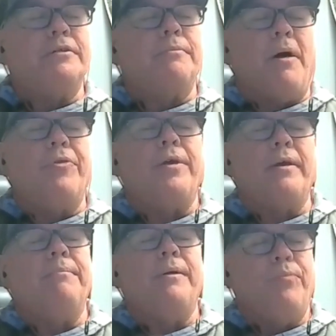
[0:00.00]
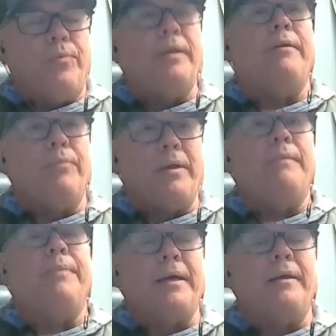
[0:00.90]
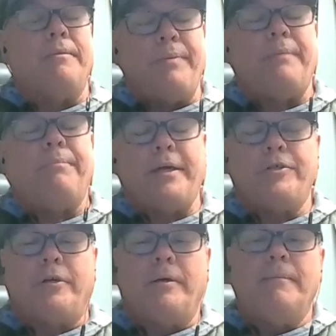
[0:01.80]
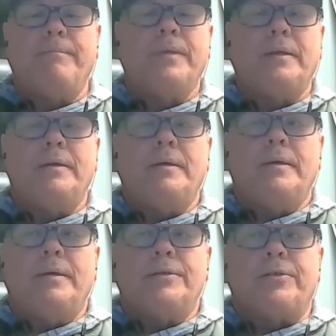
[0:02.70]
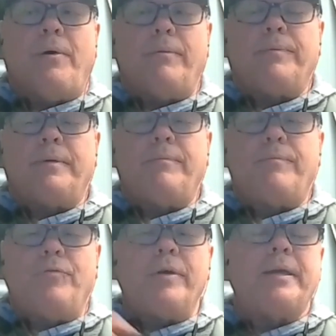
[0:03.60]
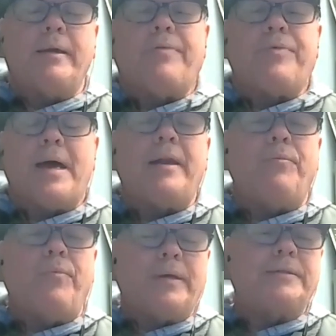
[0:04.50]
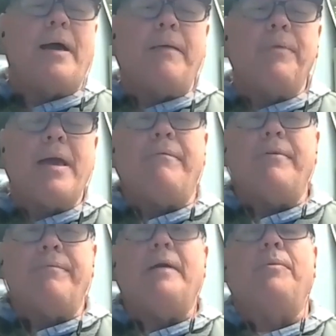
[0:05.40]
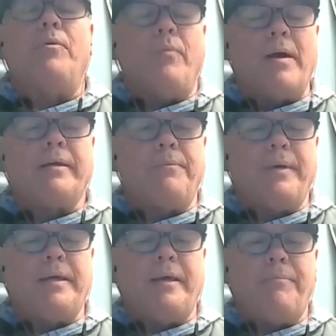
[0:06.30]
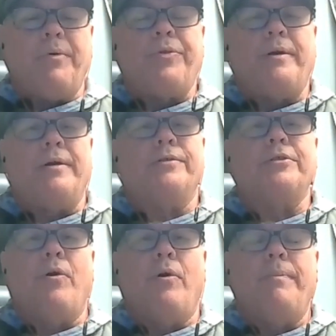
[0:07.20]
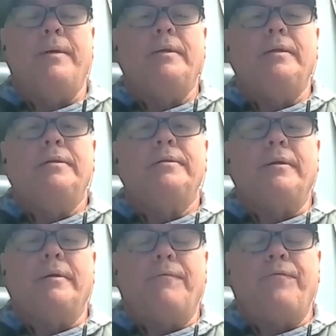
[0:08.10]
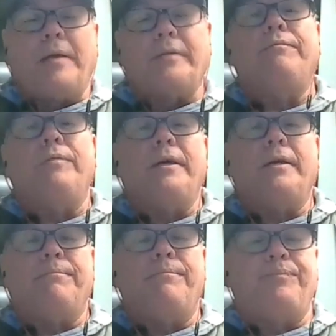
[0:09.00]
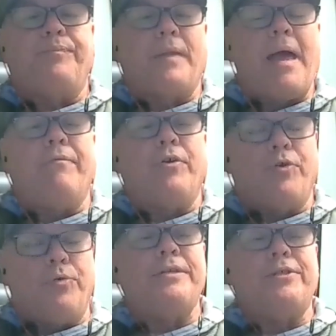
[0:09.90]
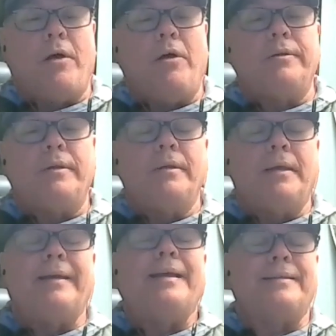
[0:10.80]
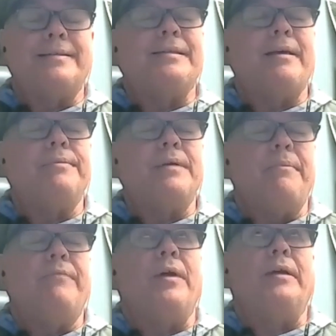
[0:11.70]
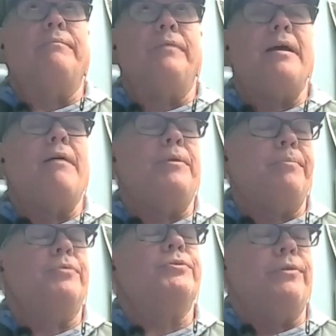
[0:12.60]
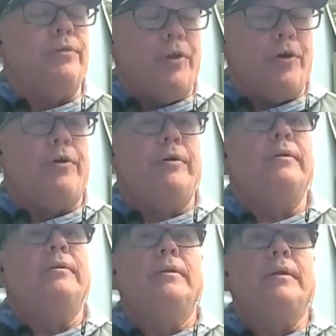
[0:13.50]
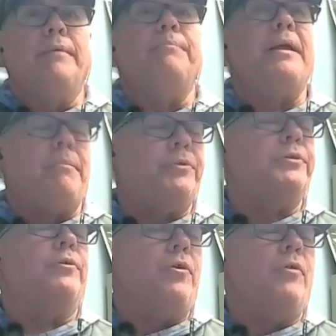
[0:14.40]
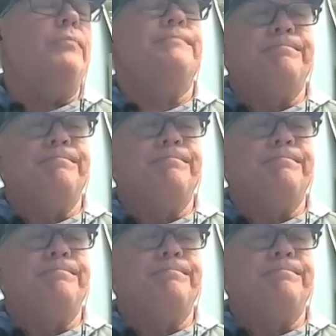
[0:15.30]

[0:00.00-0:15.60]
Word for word: a small thing could be really, really big in the big picture. So, looking at that and what time we have available, what can we keep within our scope to effectively have a good result and at the same time effectively have the person learn and be able to grow.